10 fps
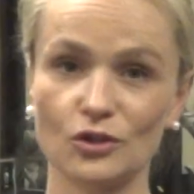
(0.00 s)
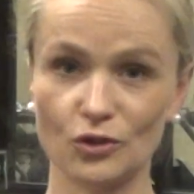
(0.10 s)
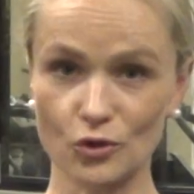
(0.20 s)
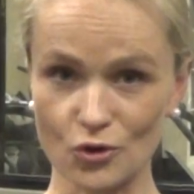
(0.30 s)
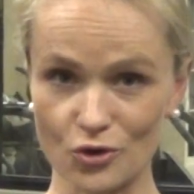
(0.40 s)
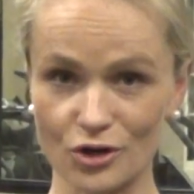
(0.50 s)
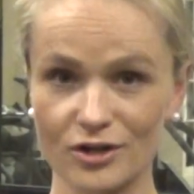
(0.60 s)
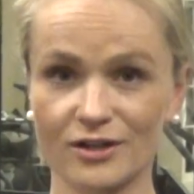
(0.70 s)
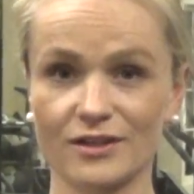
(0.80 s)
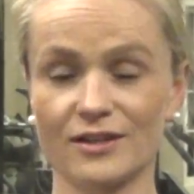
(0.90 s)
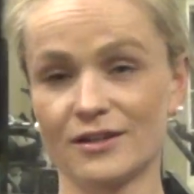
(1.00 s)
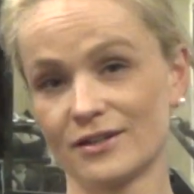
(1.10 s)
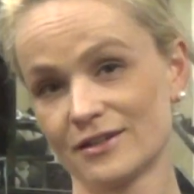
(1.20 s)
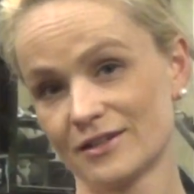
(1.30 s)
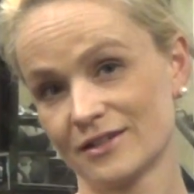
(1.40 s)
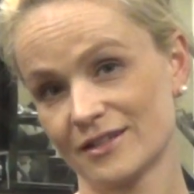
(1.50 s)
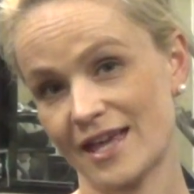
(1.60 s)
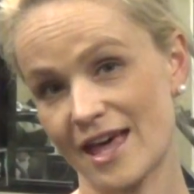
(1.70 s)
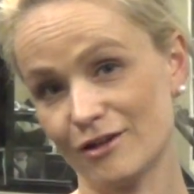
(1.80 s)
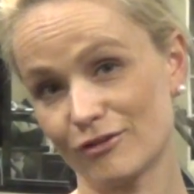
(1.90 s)
your
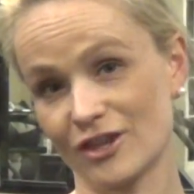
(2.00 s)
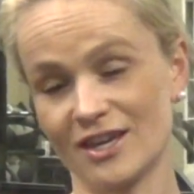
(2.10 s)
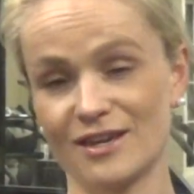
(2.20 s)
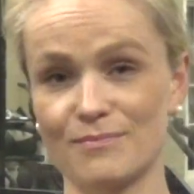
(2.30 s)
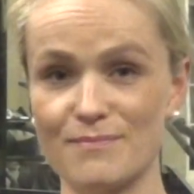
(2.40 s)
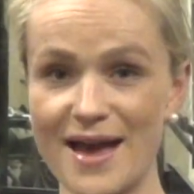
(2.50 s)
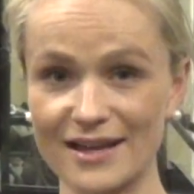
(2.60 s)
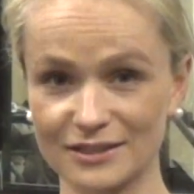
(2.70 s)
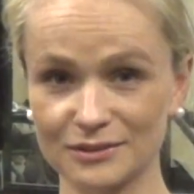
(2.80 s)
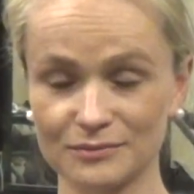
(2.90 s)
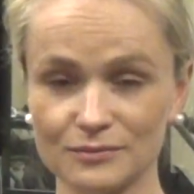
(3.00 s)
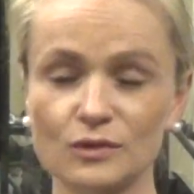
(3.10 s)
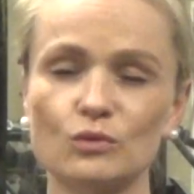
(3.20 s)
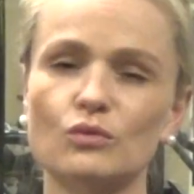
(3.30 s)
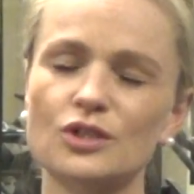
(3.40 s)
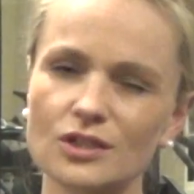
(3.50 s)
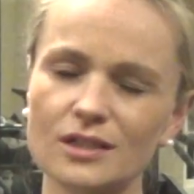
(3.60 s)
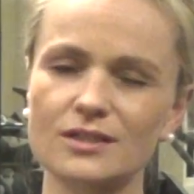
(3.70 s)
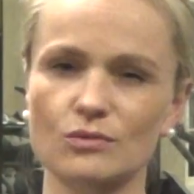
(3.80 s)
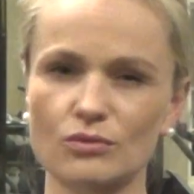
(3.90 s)
healthy back, which
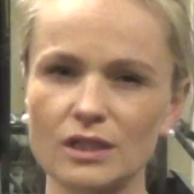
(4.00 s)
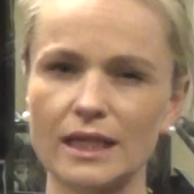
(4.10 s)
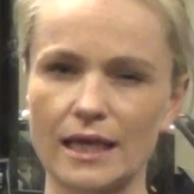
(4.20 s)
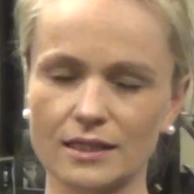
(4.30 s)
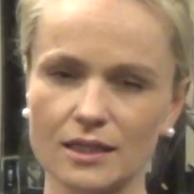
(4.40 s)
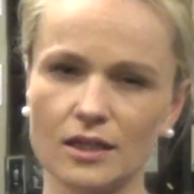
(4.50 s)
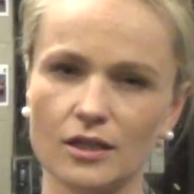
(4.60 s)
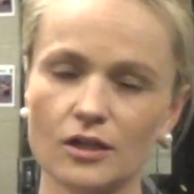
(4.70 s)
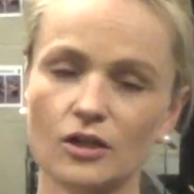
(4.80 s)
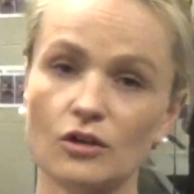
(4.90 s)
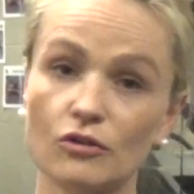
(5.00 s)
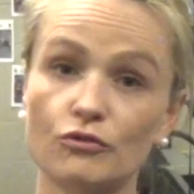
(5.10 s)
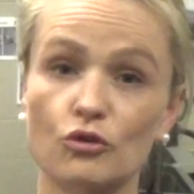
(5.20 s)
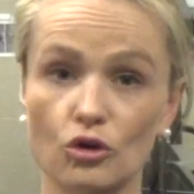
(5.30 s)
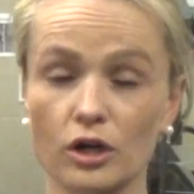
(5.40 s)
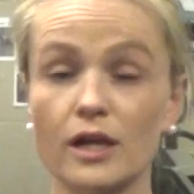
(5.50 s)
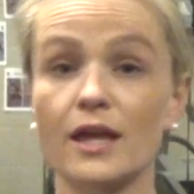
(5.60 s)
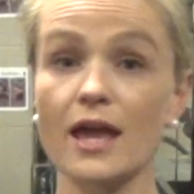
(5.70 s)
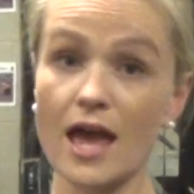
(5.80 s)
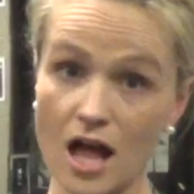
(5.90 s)
is really a key for
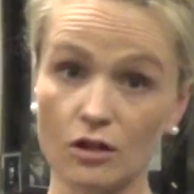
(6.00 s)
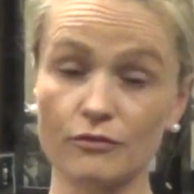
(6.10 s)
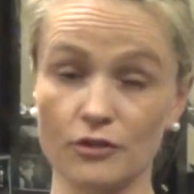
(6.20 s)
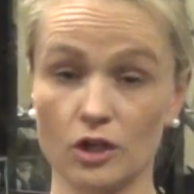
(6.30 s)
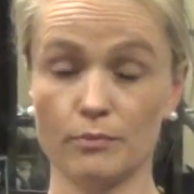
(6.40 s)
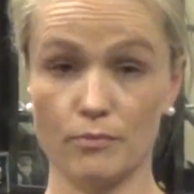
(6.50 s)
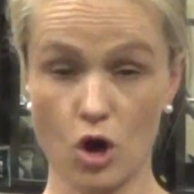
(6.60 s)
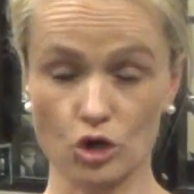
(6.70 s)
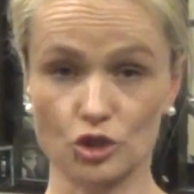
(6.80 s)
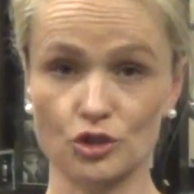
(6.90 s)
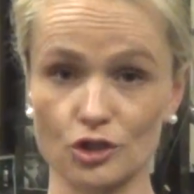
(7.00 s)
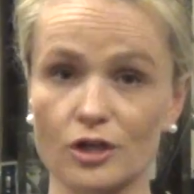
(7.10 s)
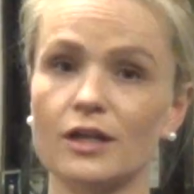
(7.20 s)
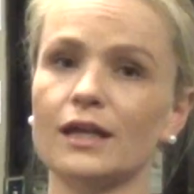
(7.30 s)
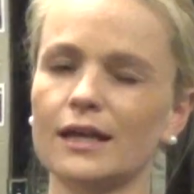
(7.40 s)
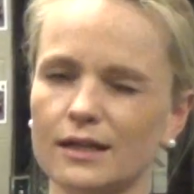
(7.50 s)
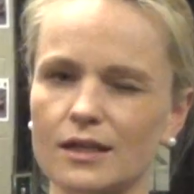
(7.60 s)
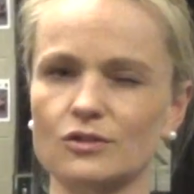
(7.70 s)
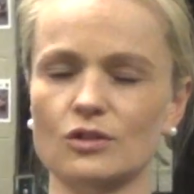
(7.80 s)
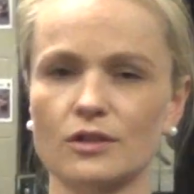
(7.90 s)
healthy posture and
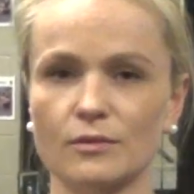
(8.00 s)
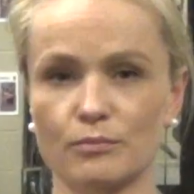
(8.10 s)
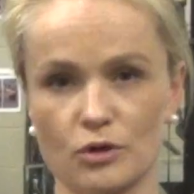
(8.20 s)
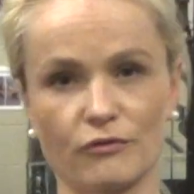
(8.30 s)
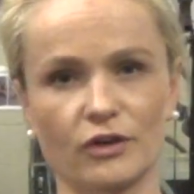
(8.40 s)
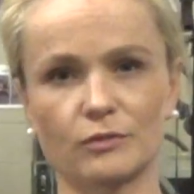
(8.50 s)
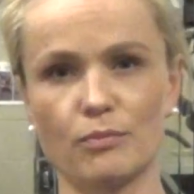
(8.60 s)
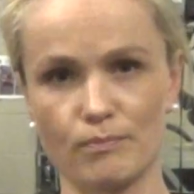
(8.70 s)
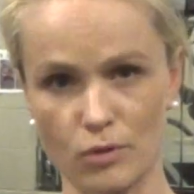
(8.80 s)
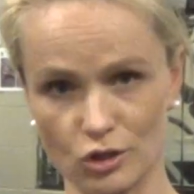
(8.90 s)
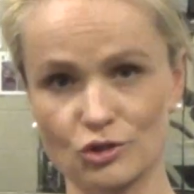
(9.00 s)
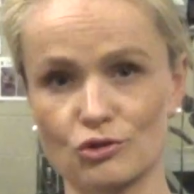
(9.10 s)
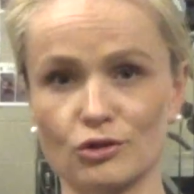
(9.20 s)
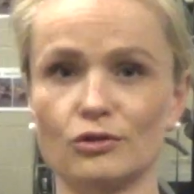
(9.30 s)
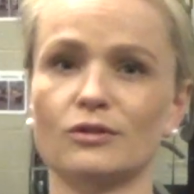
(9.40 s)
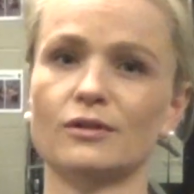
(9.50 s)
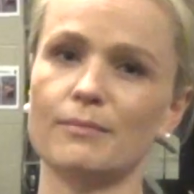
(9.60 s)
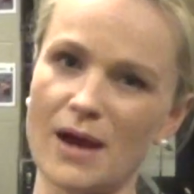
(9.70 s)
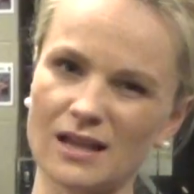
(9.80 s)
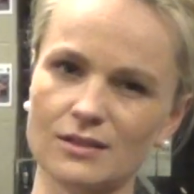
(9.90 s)
again perfect postural
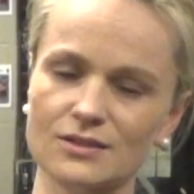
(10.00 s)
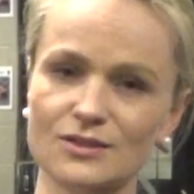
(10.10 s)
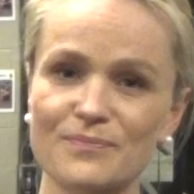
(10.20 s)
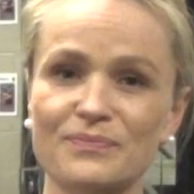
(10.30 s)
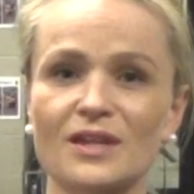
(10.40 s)
balance.